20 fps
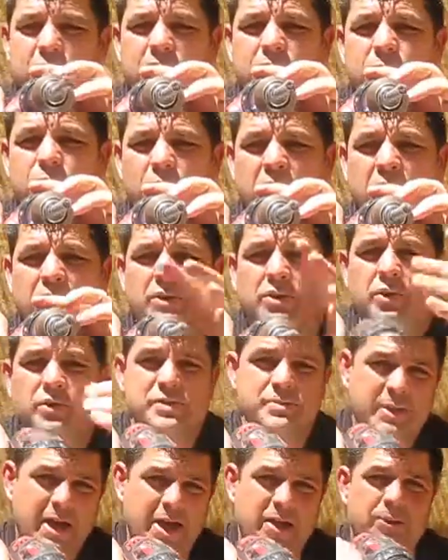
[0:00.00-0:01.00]
One
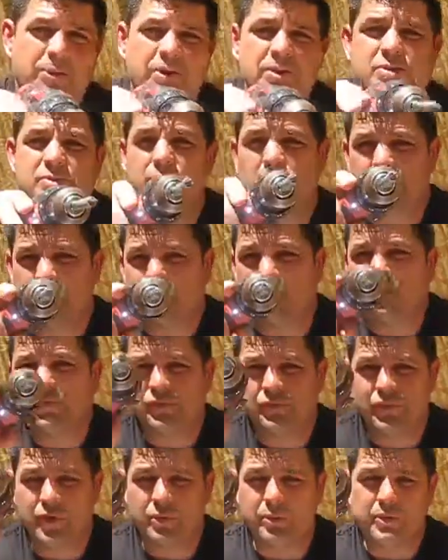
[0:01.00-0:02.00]
goes backwards, one goes
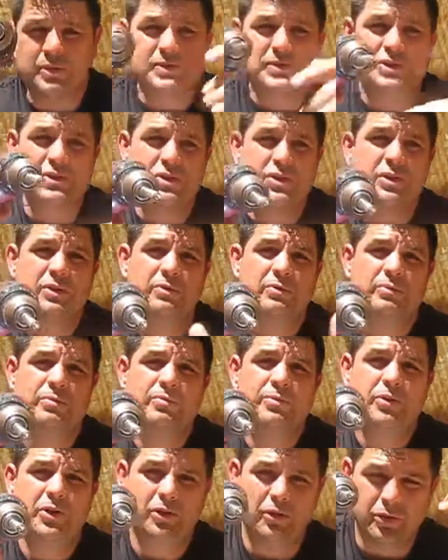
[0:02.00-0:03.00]
forward. So you can
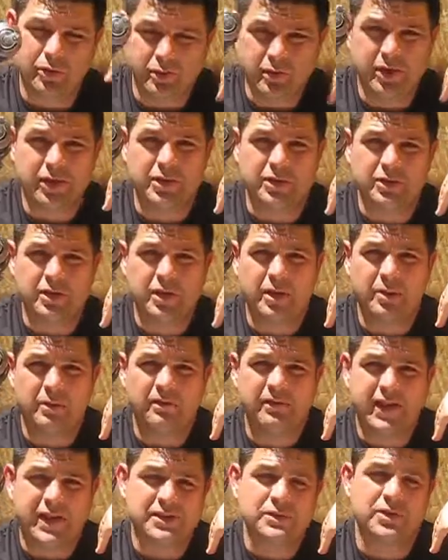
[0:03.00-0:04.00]
pull a
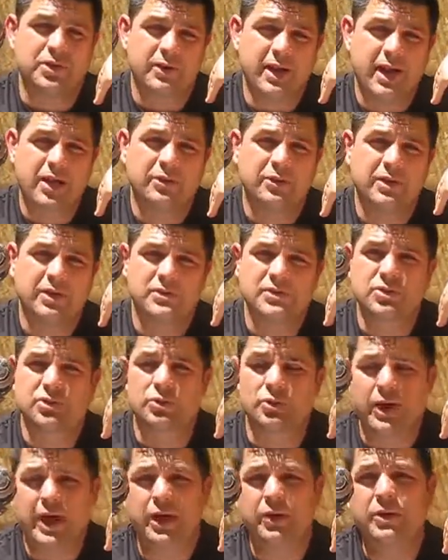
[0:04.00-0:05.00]
fastener out, a
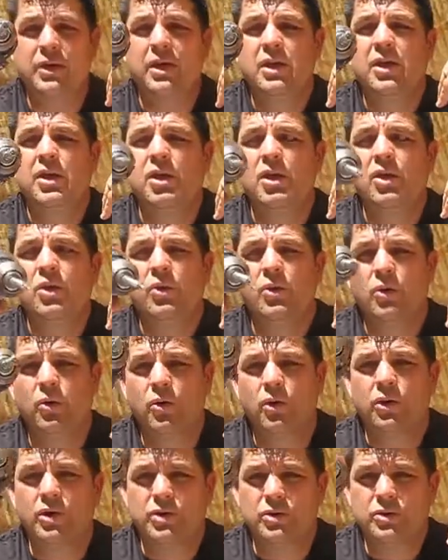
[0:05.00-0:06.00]
screw out,
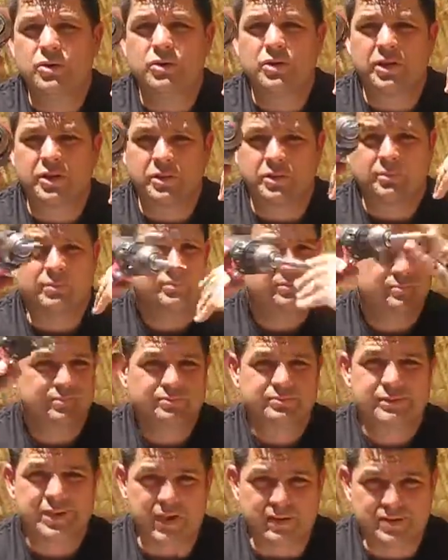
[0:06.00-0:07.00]
or you can
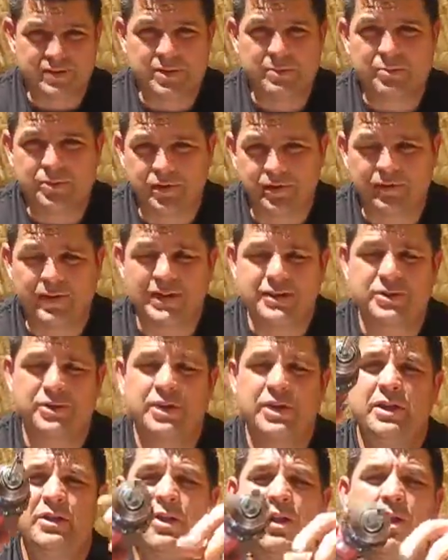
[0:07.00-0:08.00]
obviously put a fastener
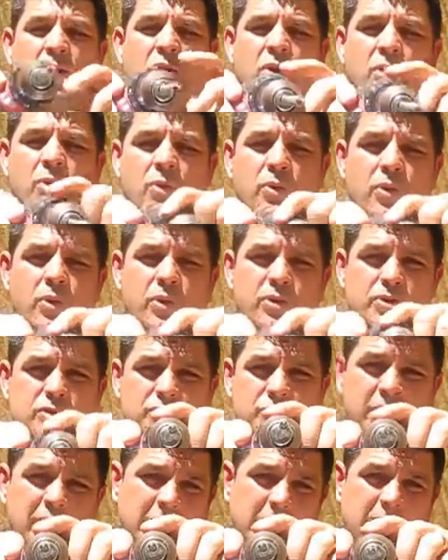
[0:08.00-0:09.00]
in, or
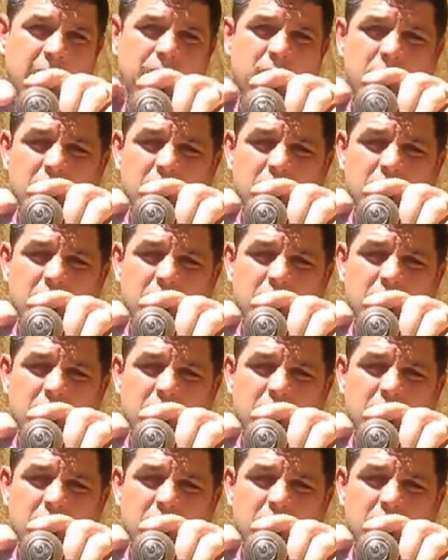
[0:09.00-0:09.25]
drilling.